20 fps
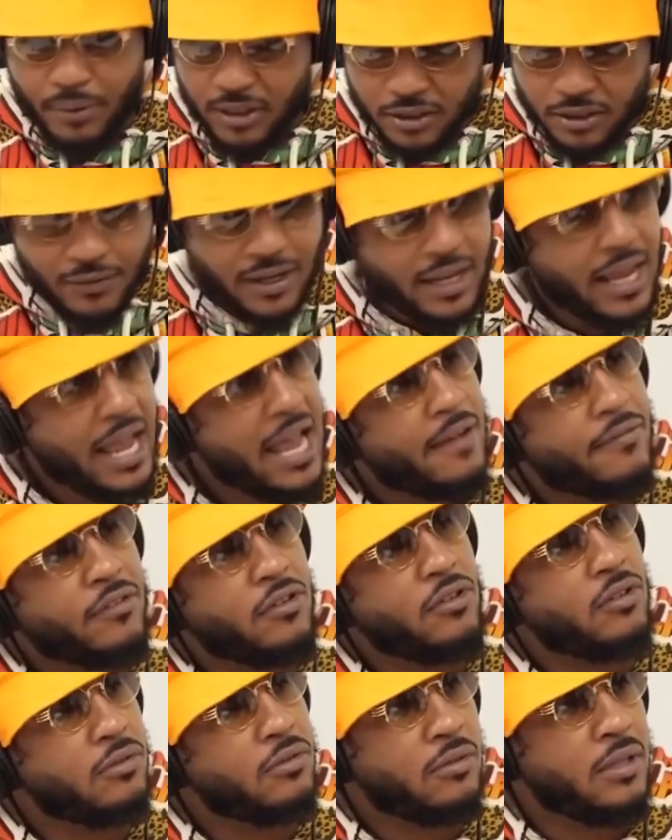Pennsylvania
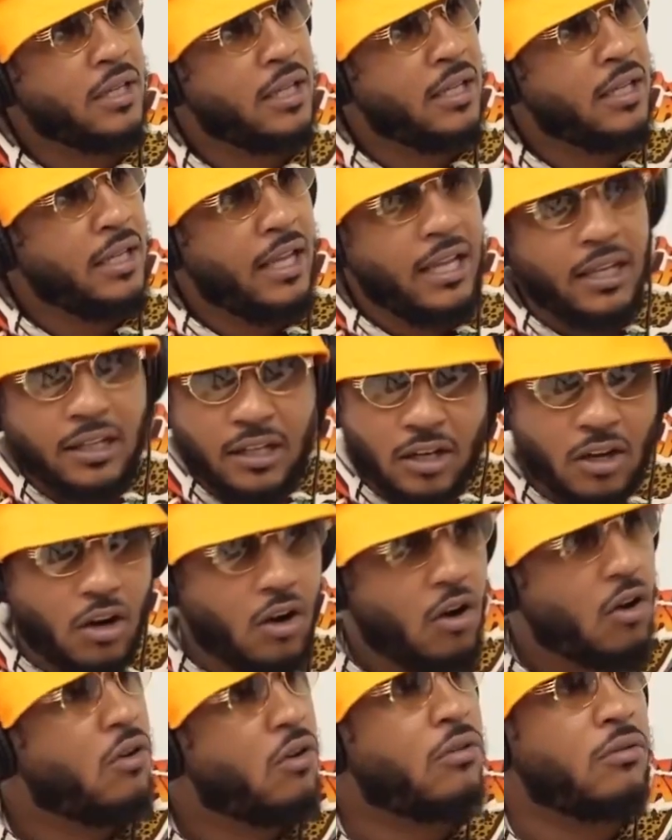Avenue, hitting in the
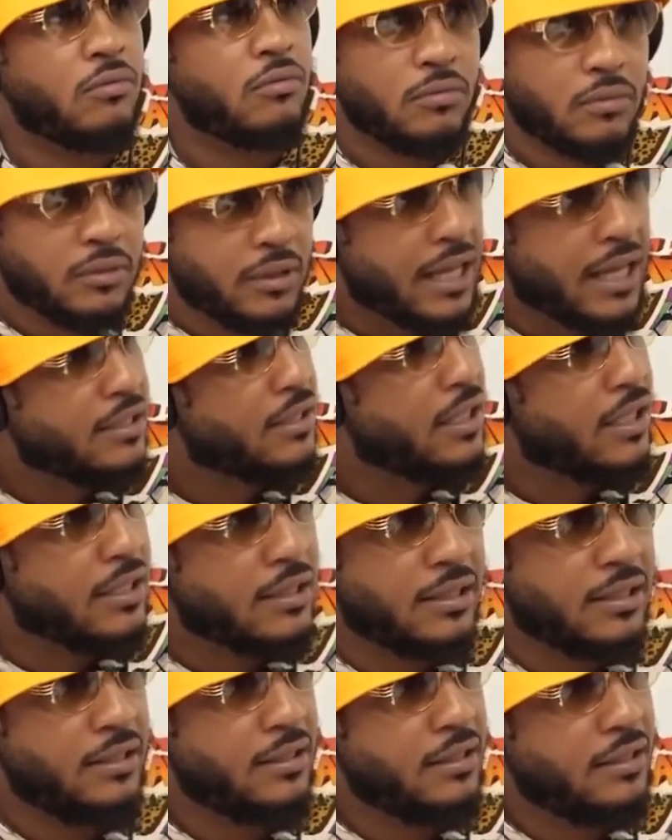hole, that's
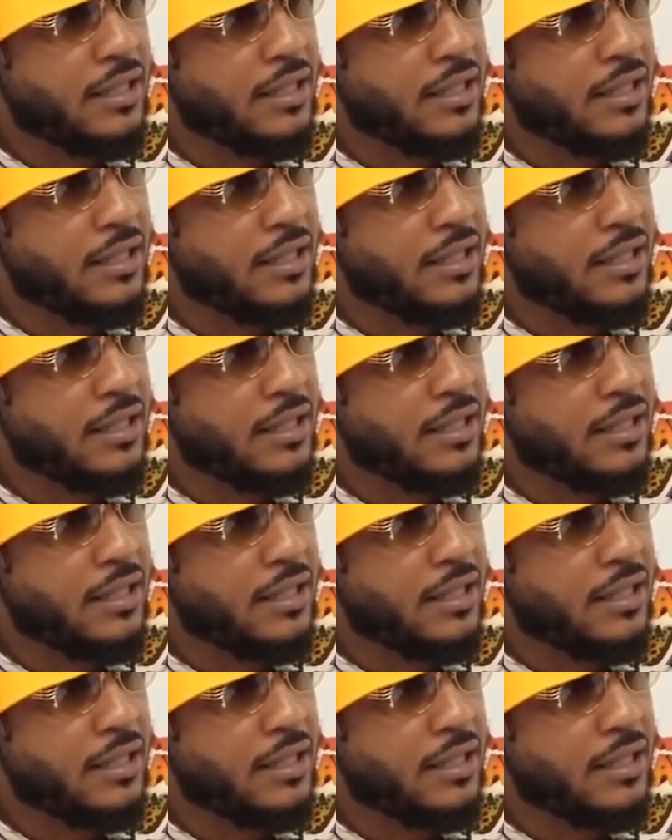us.